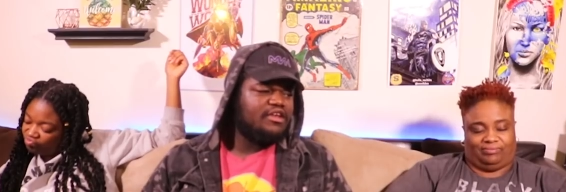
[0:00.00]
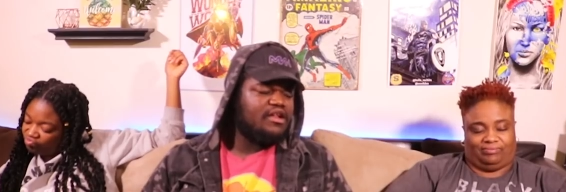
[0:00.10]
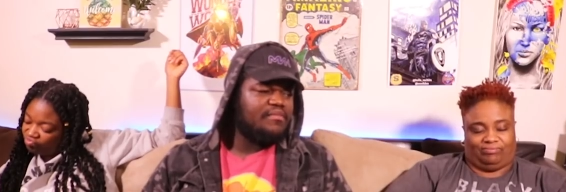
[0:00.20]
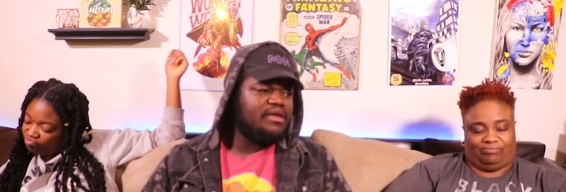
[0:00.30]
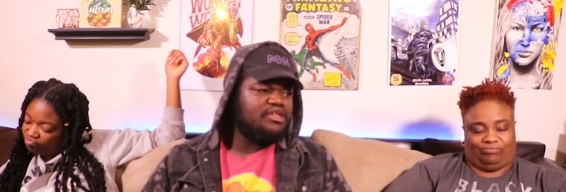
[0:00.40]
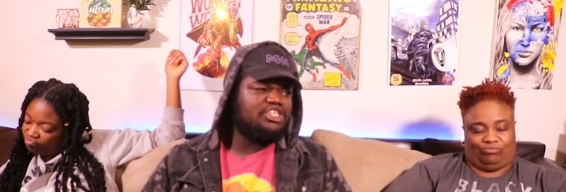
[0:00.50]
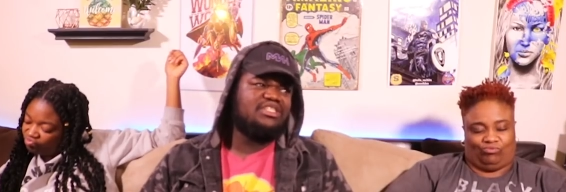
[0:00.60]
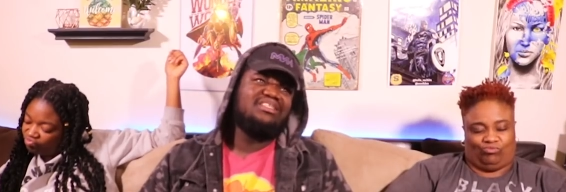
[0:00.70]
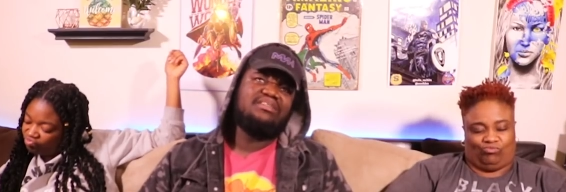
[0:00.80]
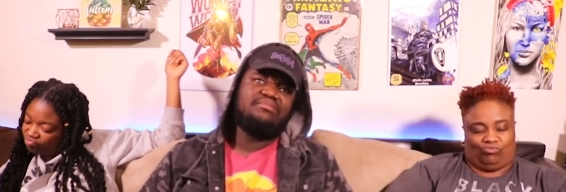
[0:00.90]
Speaker 1: You know what I mean?
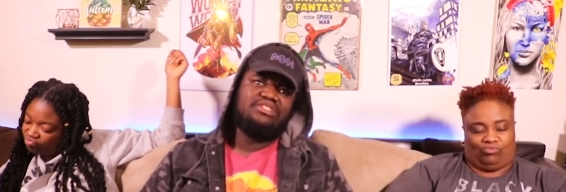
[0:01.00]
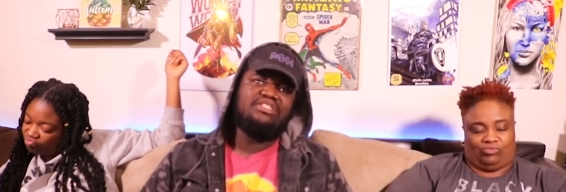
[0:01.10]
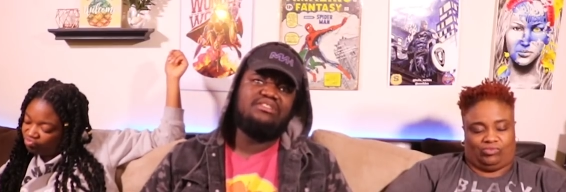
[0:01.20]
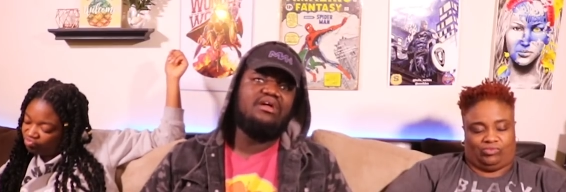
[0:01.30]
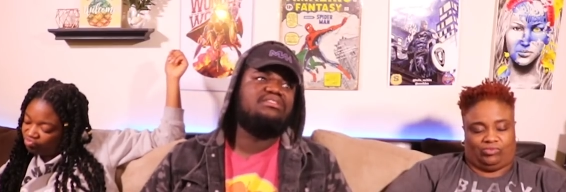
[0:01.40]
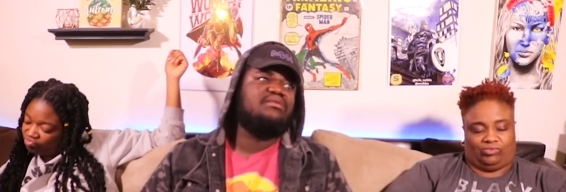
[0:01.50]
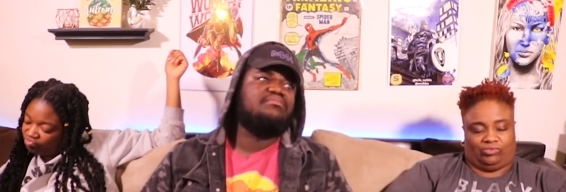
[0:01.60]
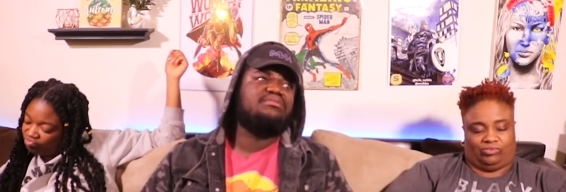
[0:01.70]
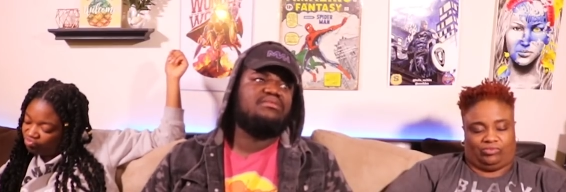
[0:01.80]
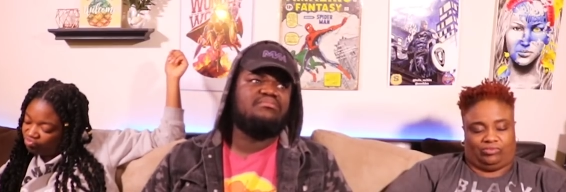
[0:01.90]
She done some. She done
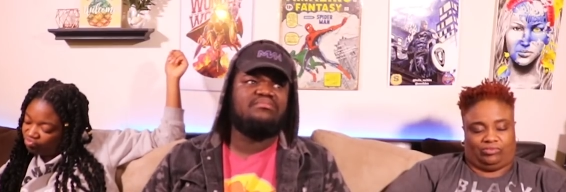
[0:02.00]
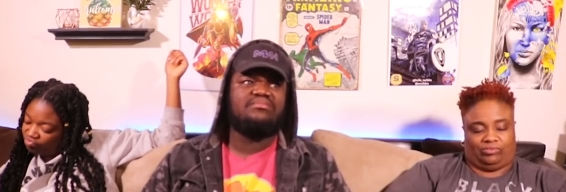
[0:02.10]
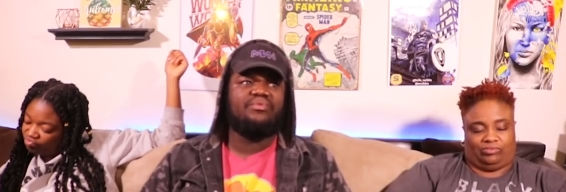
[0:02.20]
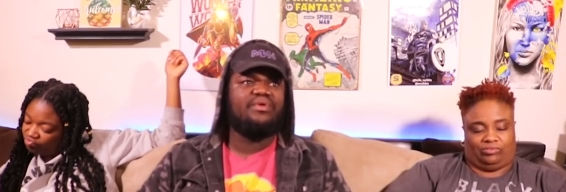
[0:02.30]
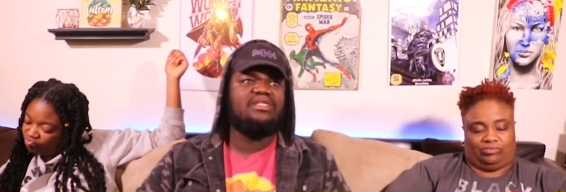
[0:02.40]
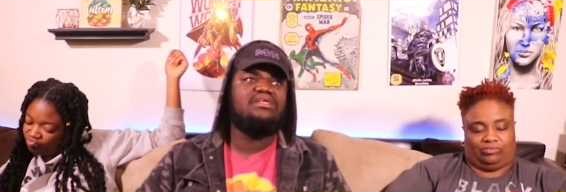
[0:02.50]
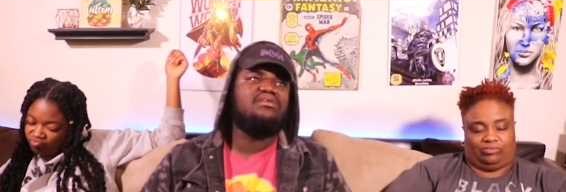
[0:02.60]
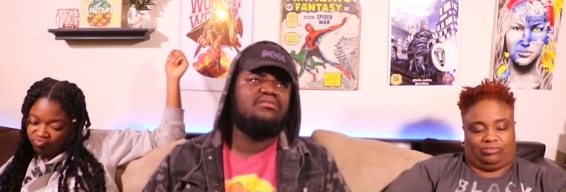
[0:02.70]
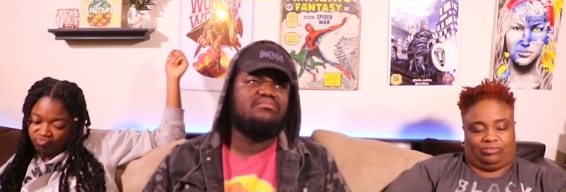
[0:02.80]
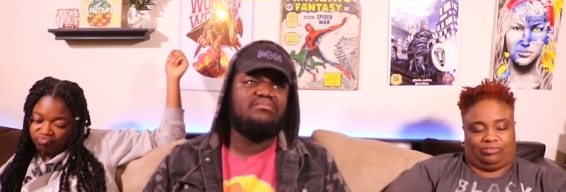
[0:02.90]
some some
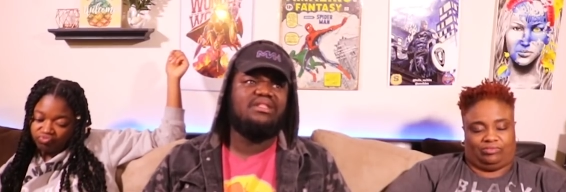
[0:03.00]
really